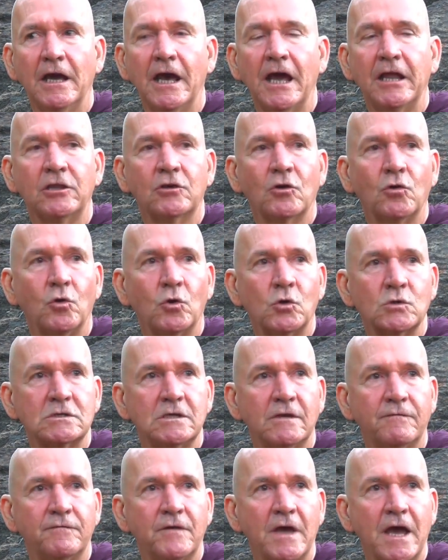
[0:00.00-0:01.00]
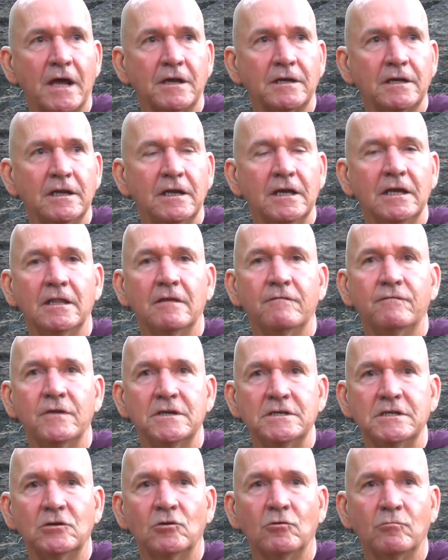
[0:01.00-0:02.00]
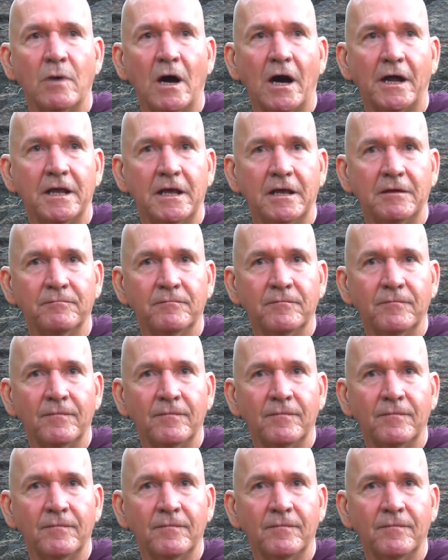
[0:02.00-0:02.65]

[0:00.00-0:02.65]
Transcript: and cause and effect in the physical body.